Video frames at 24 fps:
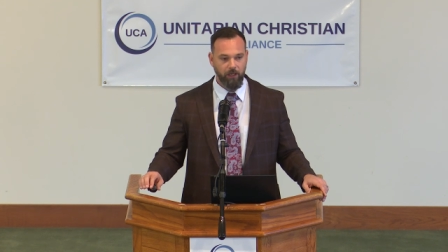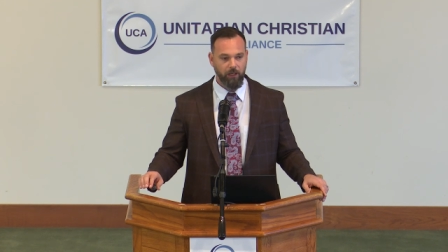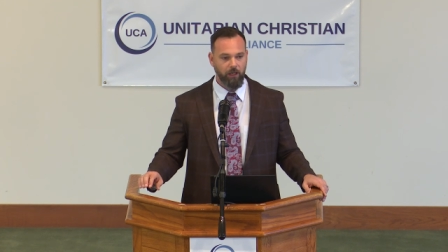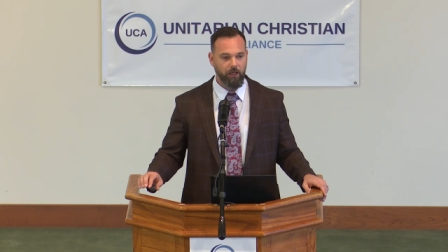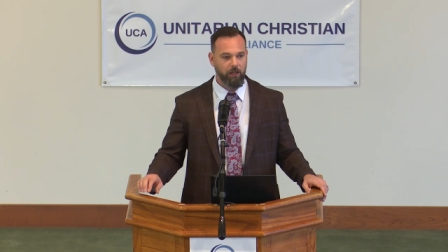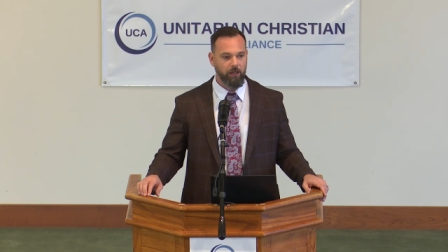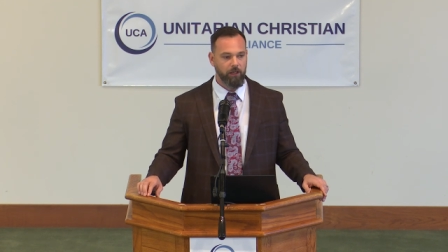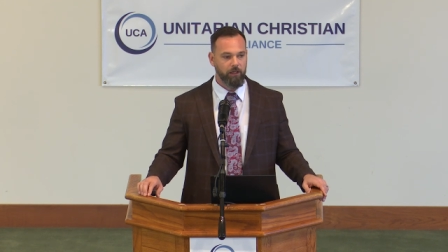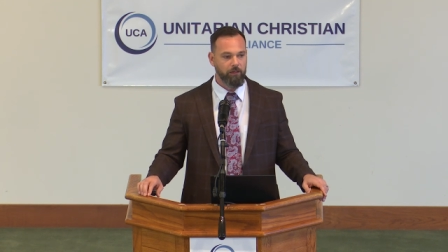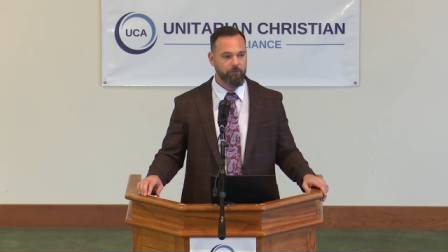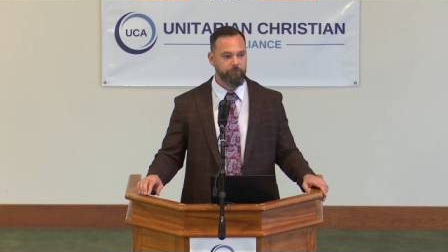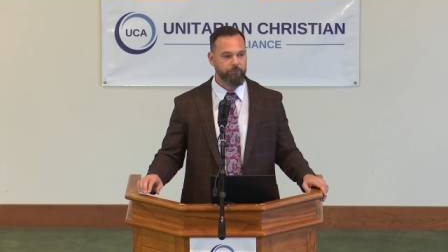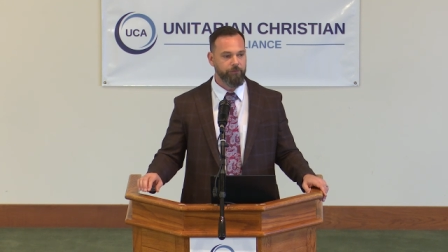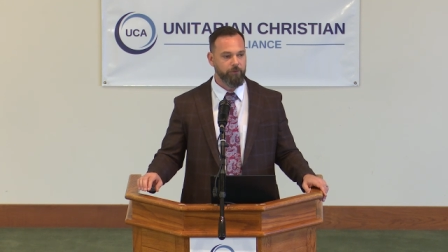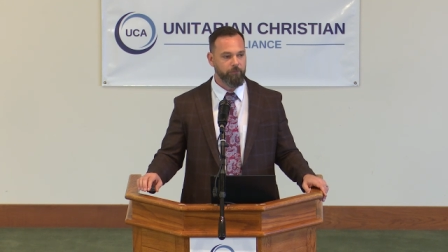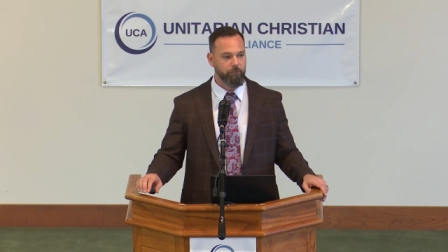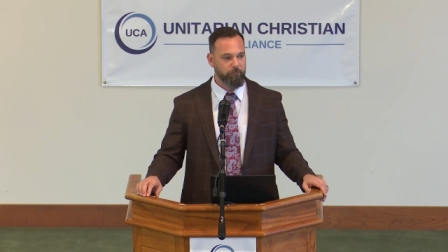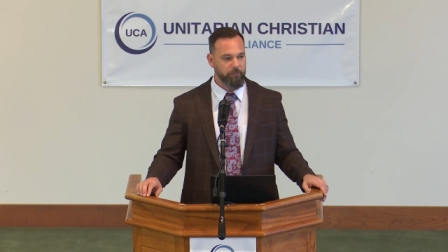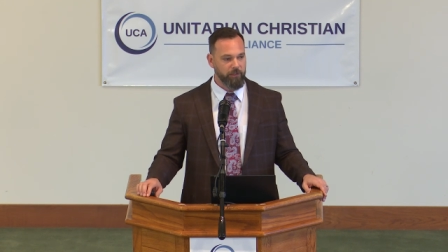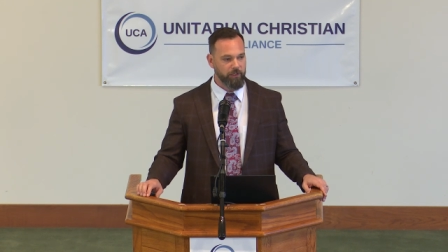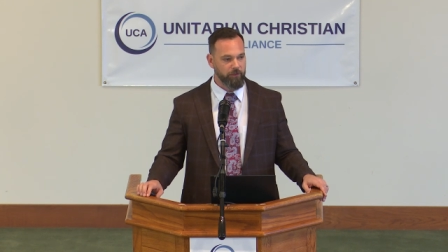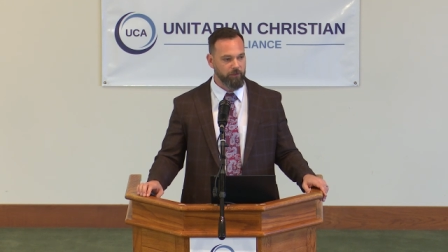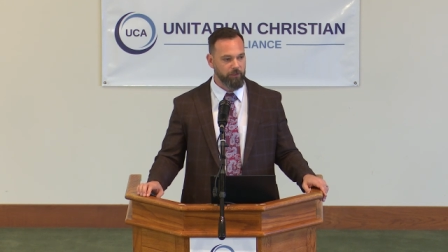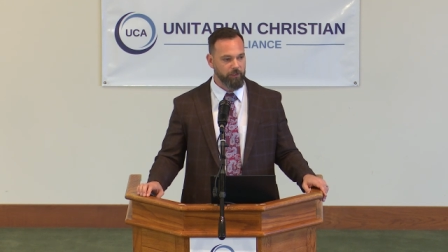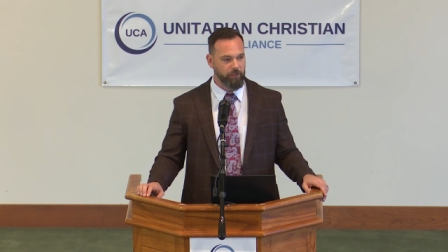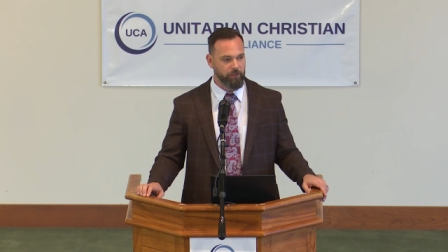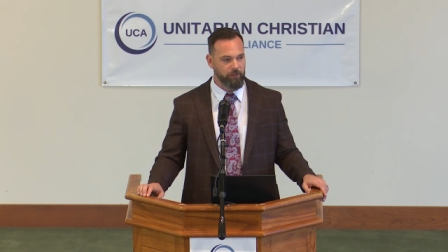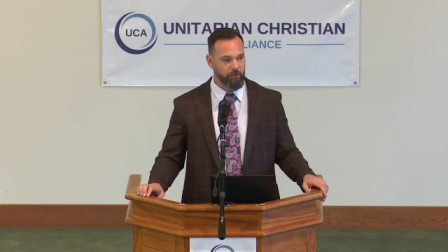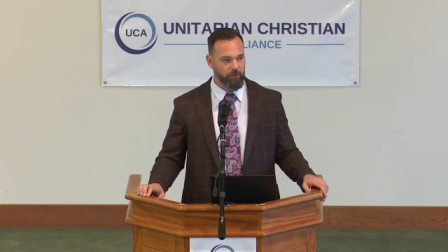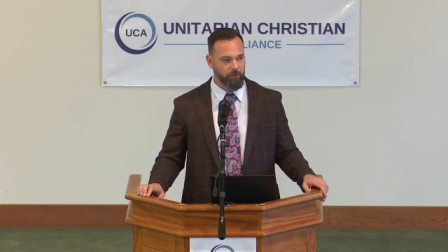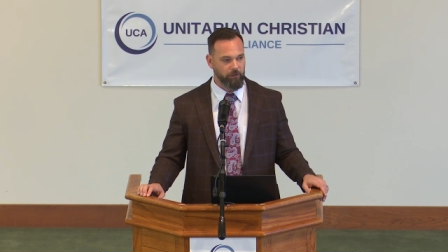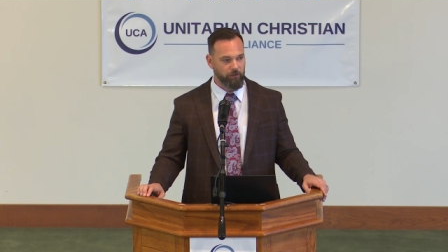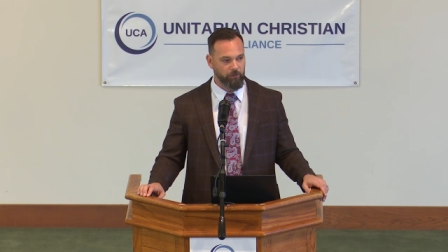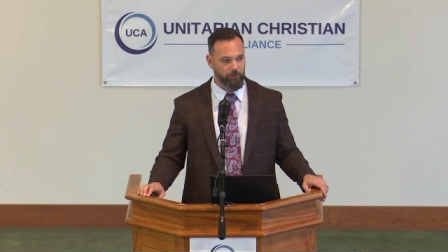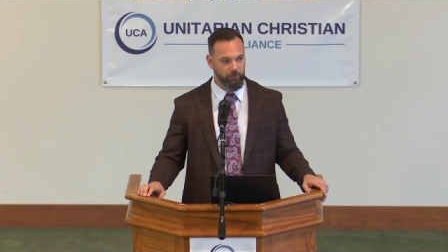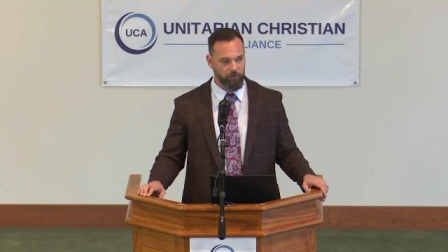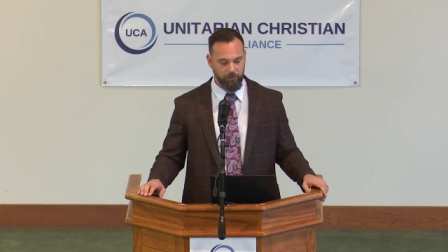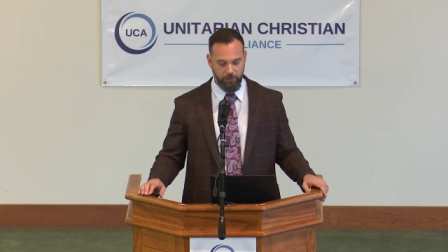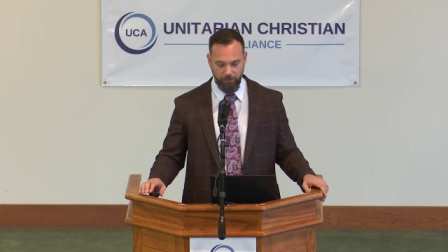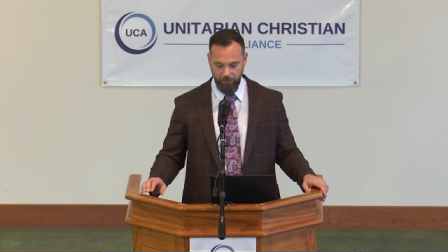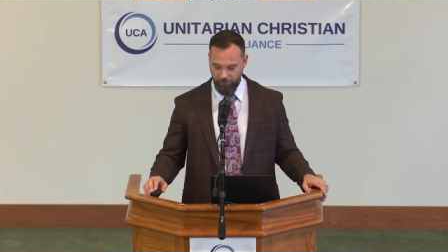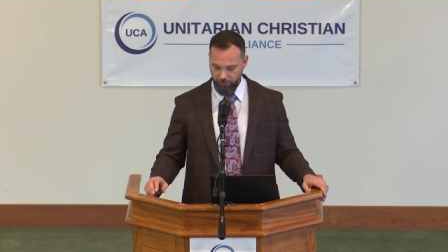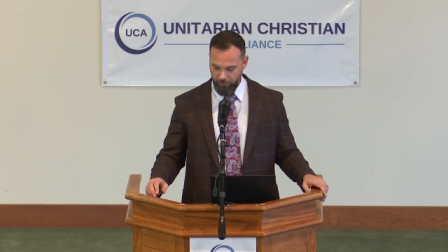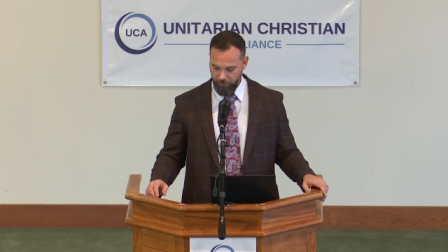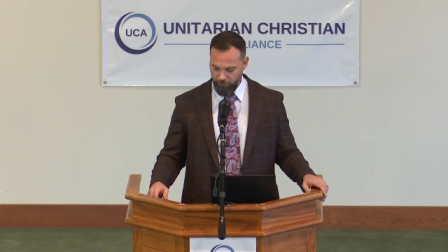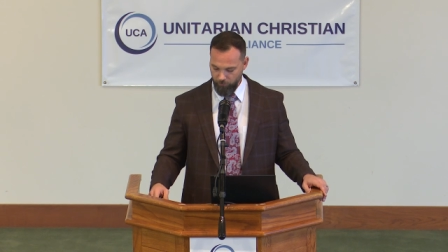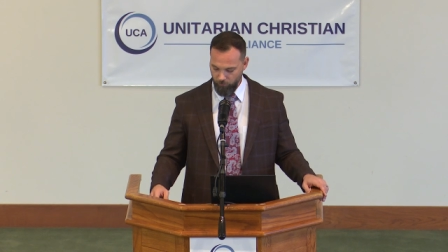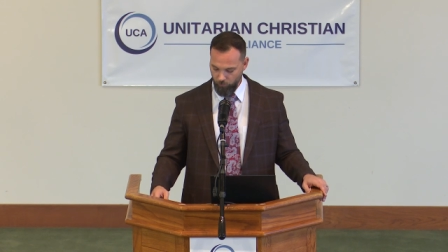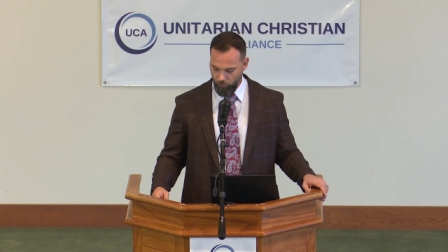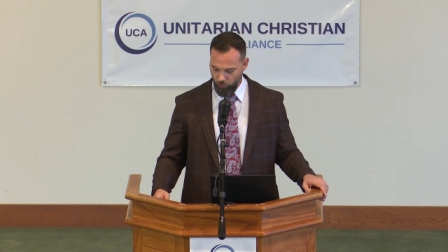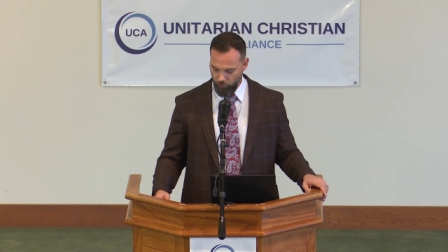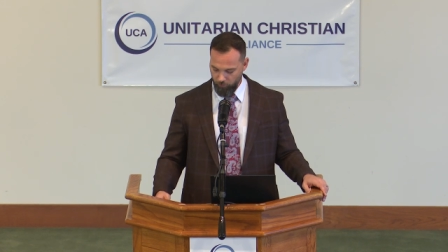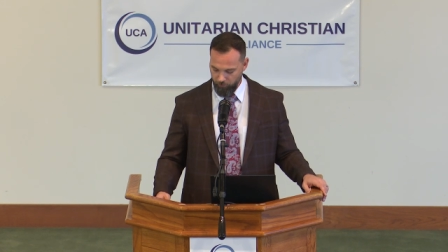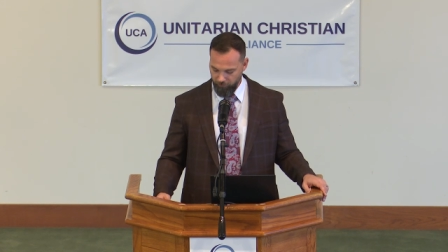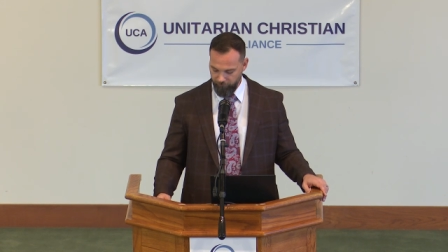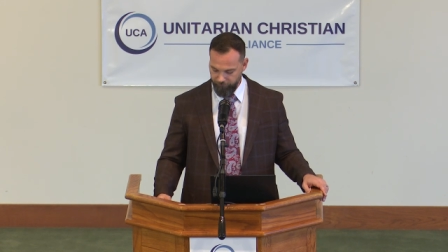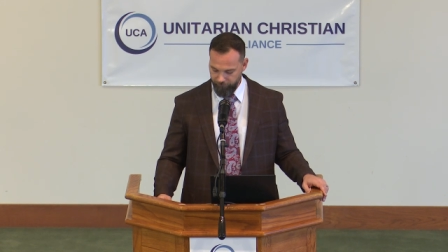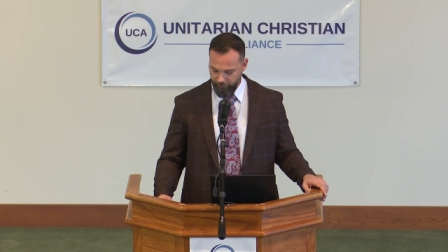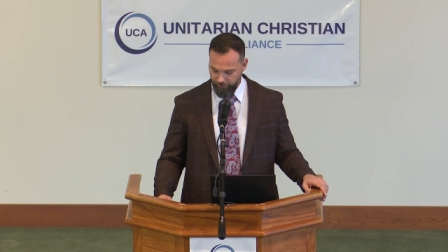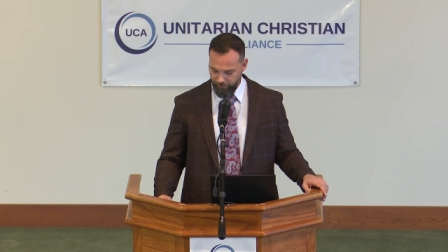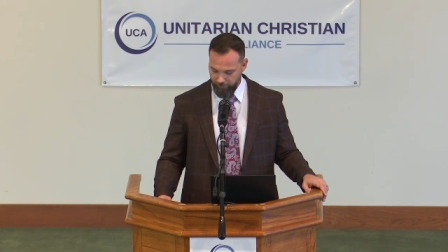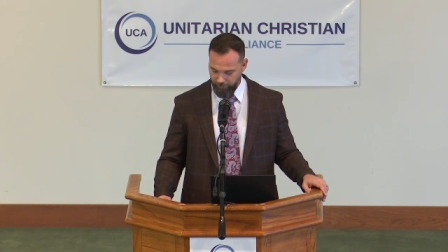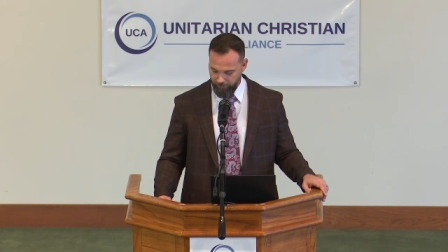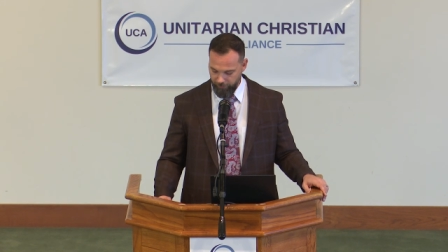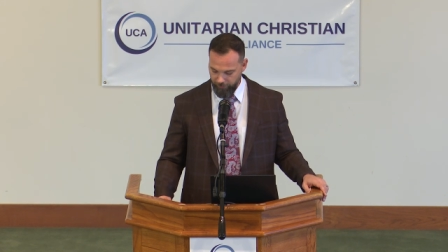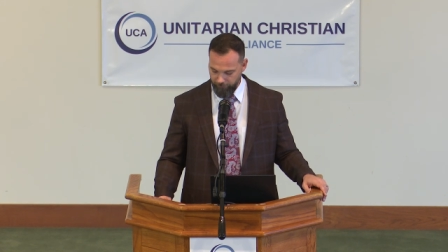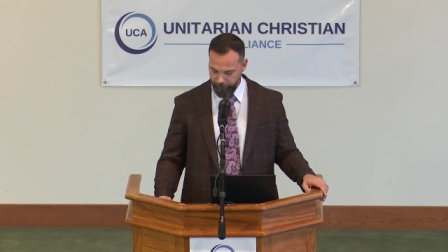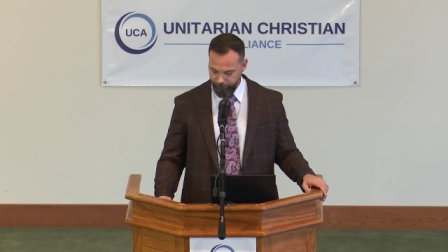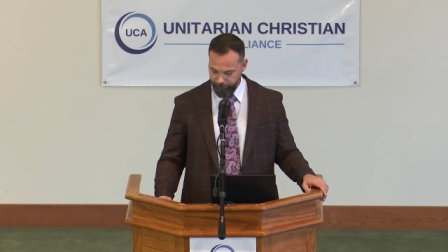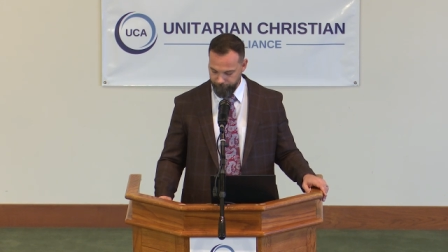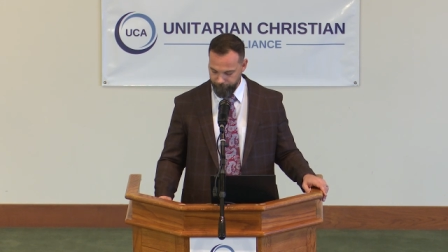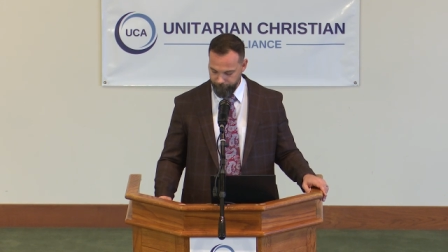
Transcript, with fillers: of the miracle in the womb of Mary.